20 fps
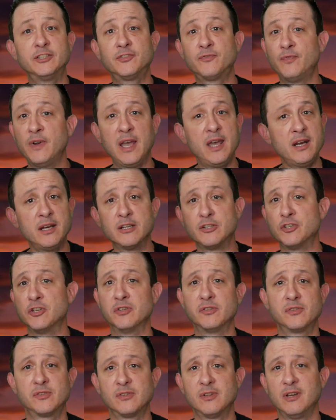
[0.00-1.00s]
just
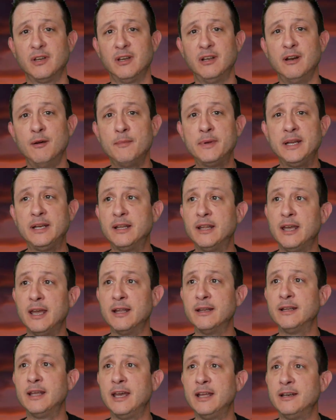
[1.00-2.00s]
vanishes. And I mean,
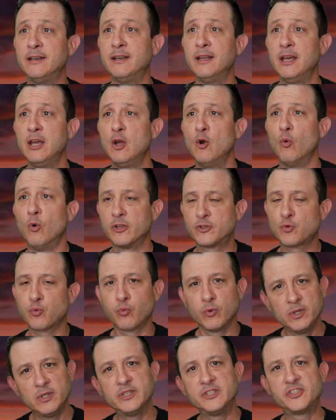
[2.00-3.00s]
and what's
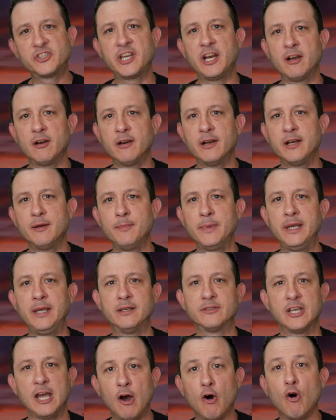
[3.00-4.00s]
really scary to
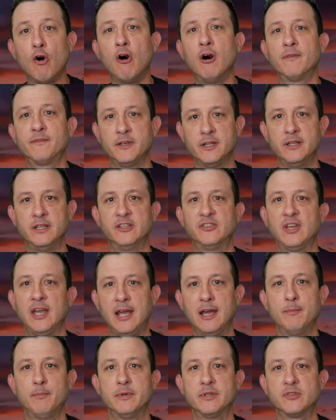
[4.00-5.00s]
me is how often this
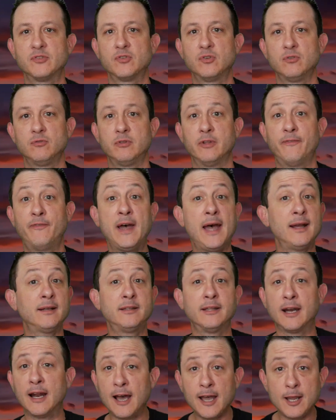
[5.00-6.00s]
happens. The
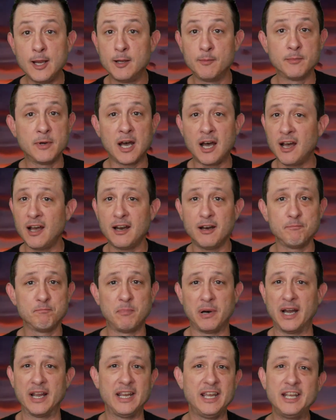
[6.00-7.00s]
fact that I am
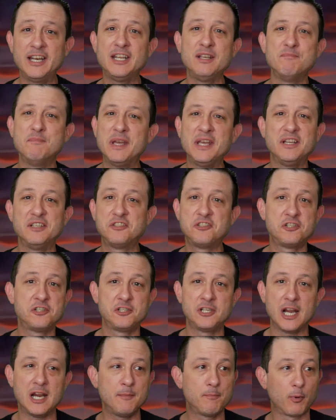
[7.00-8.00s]
not by any means,
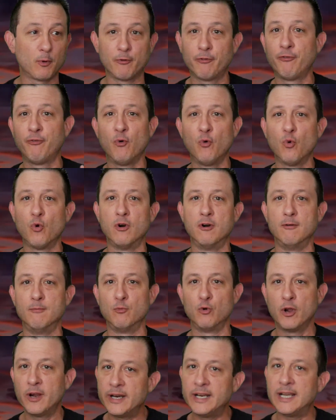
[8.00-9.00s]
shape, or
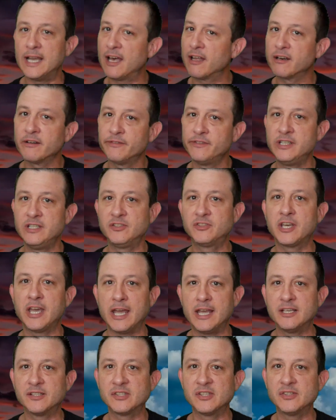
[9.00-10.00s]
form running out of these
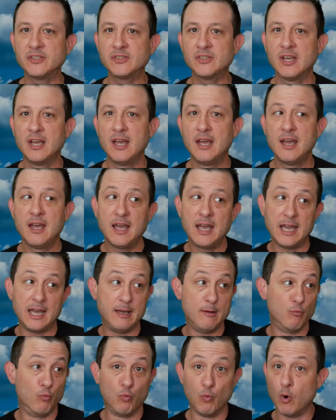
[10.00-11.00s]
cases
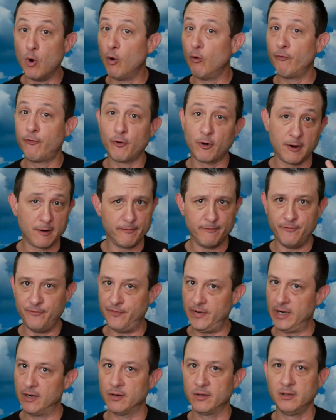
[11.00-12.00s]
and won't for a
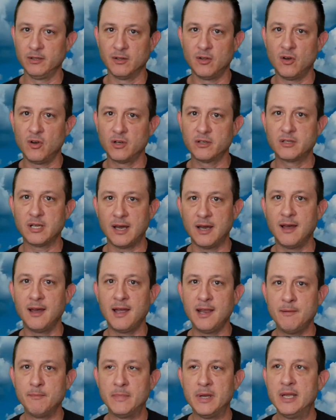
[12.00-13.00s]
very long
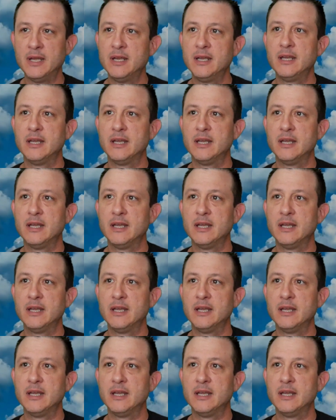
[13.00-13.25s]
time,